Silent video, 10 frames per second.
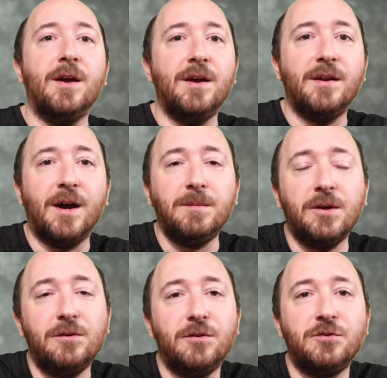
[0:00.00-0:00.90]
And I'm
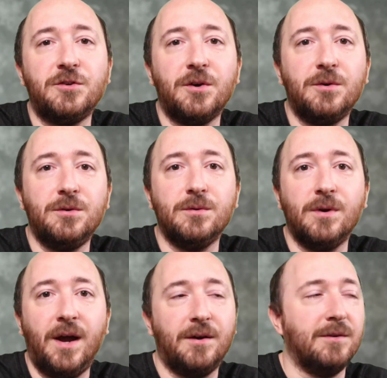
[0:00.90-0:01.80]
going to show
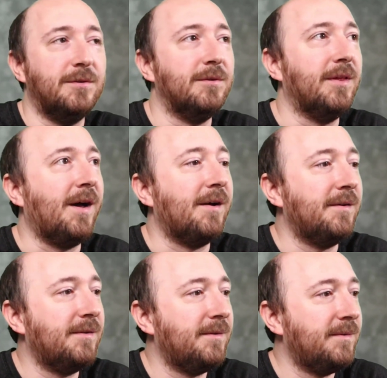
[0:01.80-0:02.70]
you how to do that.